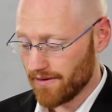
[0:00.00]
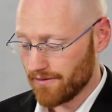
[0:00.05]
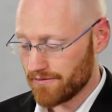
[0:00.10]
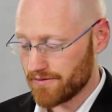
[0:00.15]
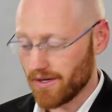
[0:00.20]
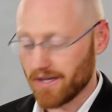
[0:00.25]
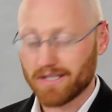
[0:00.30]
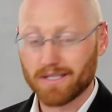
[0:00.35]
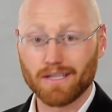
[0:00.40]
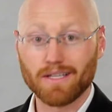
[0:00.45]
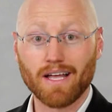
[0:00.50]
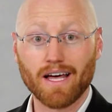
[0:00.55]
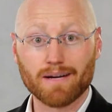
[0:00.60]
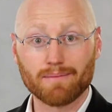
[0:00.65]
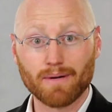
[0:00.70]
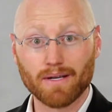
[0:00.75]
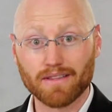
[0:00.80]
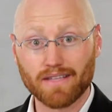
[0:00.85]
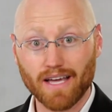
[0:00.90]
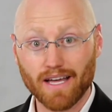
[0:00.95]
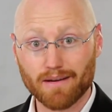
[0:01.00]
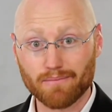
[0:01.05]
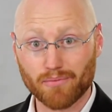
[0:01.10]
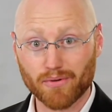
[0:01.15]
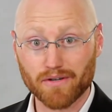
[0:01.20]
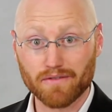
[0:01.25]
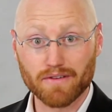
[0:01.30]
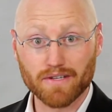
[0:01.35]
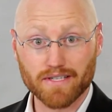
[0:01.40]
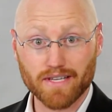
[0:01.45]
We've talked a lot about that in
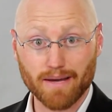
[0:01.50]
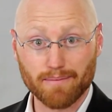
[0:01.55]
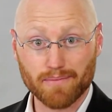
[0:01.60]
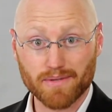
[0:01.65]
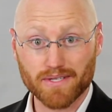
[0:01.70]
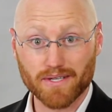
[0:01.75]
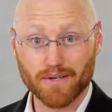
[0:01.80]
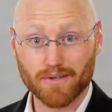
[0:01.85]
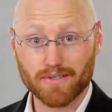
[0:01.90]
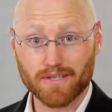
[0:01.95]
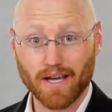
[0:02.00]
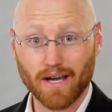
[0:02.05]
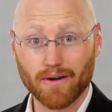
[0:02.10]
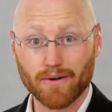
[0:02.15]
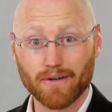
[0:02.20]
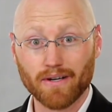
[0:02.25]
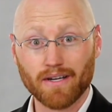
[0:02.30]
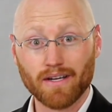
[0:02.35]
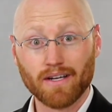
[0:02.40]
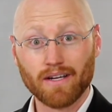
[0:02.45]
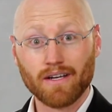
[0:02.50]
previous episodes how